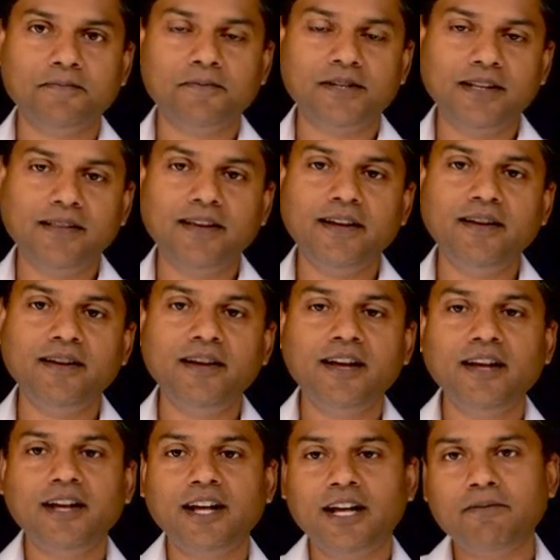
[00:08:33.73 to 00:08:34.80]
Till then,
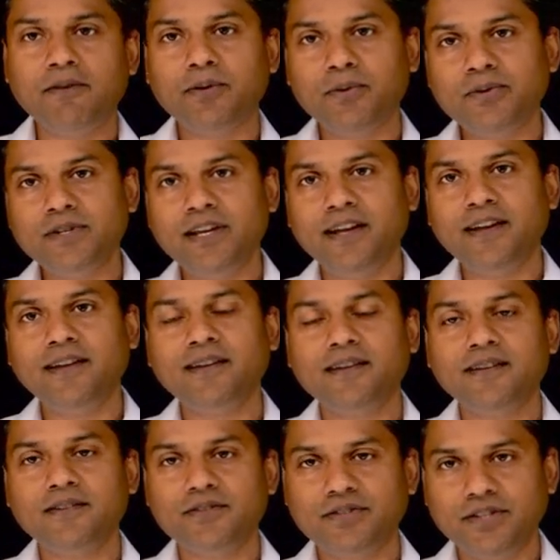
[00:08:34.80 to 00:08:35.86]
have a good day.
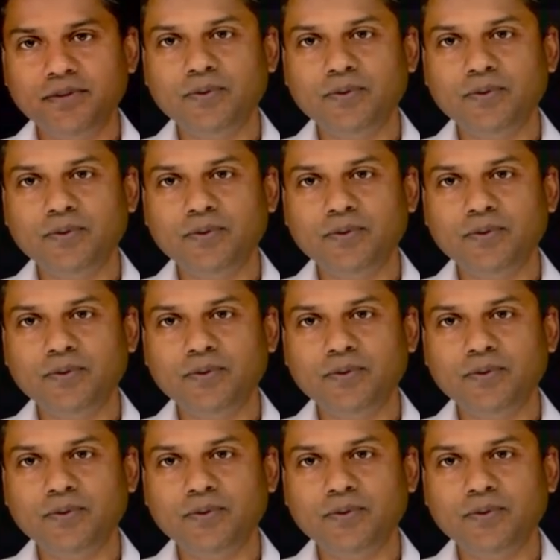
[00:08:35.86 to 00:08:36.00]
See you